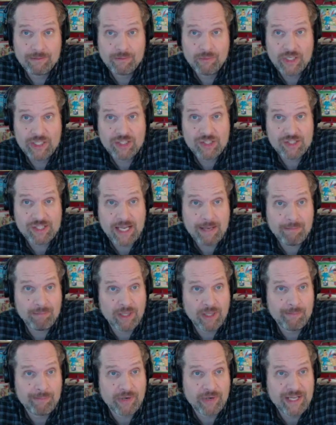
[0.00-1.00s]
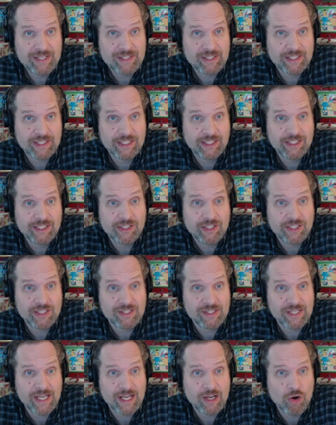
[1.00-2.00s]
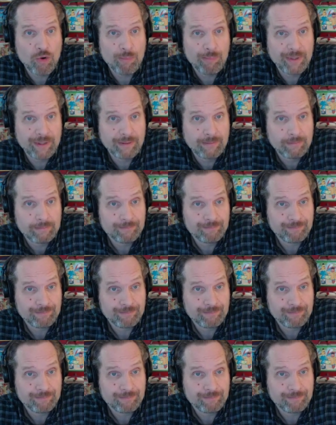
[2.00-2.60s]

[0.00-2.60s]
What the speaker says: We just take Blood Price and continue to stay open.